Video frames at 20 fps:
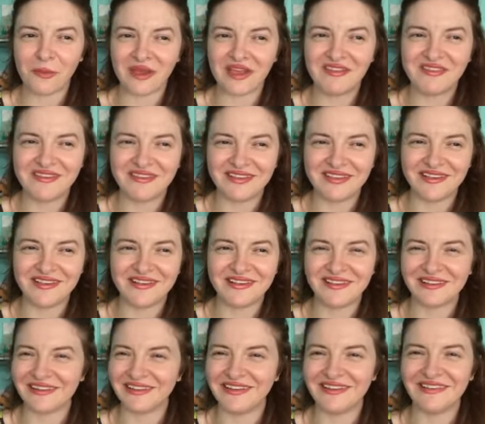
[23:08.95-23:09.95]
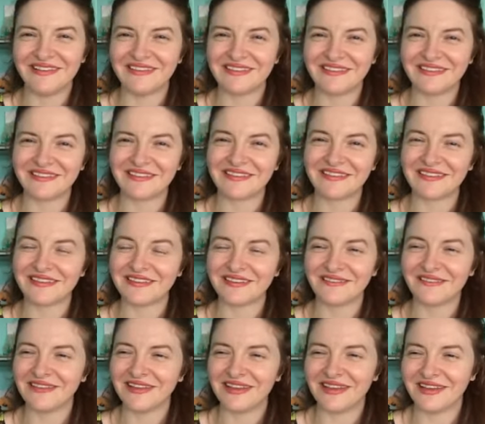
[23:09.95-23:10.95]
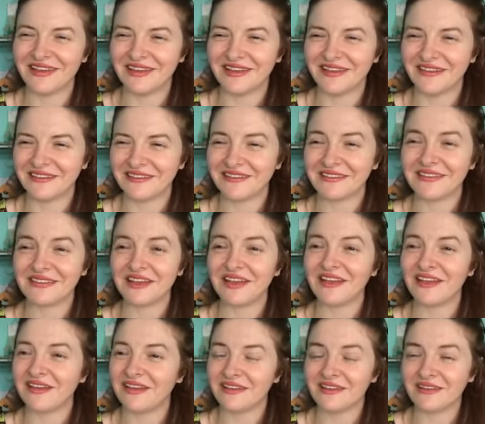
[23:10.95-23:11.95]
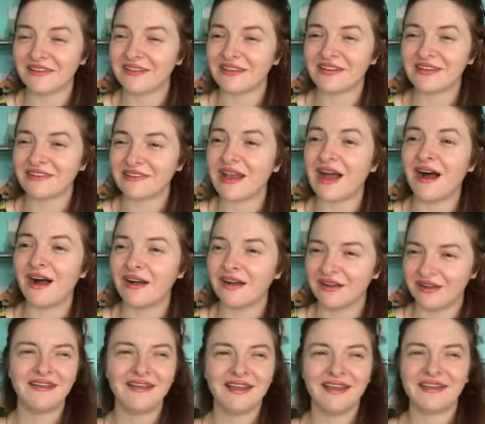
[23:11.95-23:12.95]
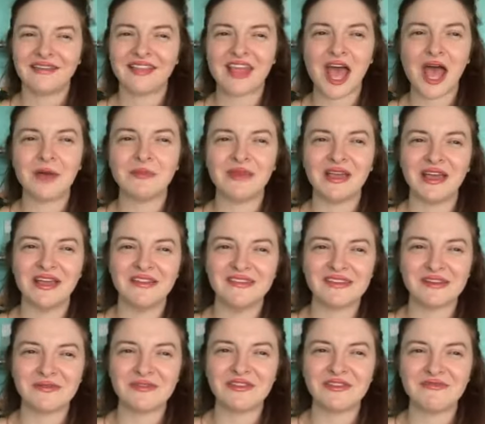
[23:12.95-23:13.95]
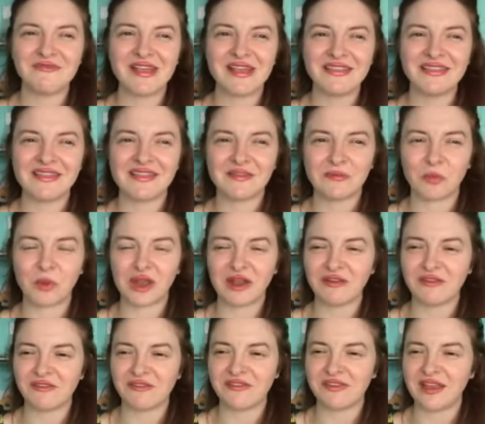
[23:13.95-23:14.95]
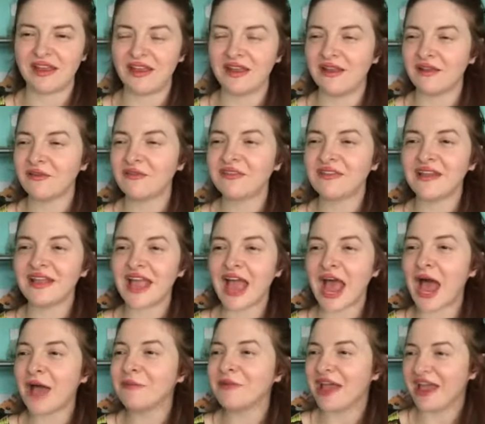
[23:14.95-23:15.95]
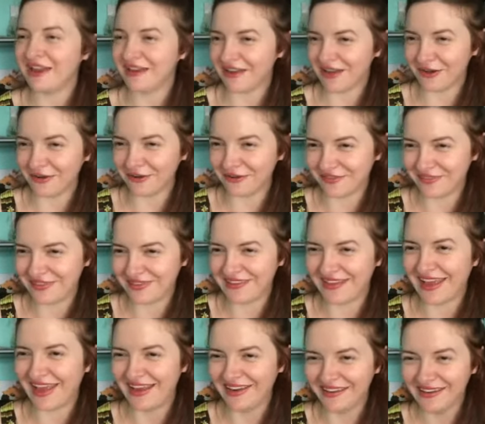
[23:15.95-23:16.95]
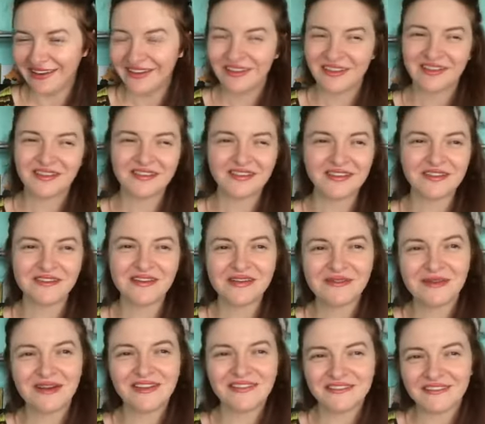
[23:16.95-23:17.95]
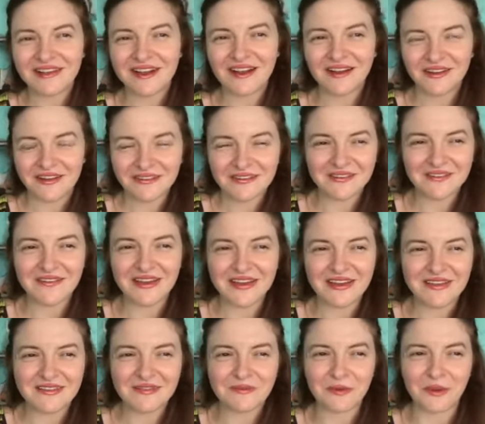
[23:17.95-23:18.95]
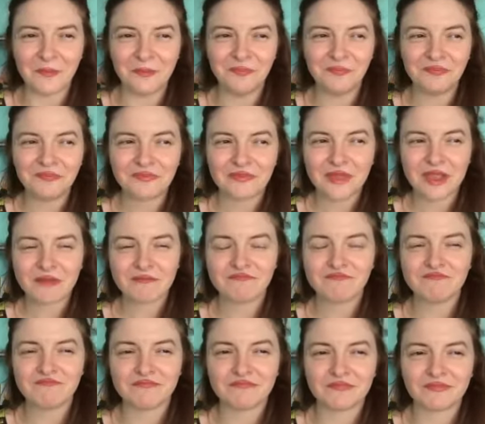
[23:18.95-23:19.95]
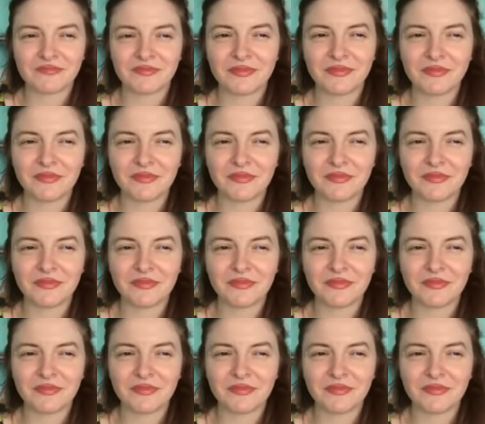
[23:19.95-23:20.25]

basically. this is really, yeah, it's just it looks like a shark. has a hammerhead. How would you rate this one out of 10? Looks like a hammerhead out of 10. That's a great white shark. How would you rate this one? Hmm,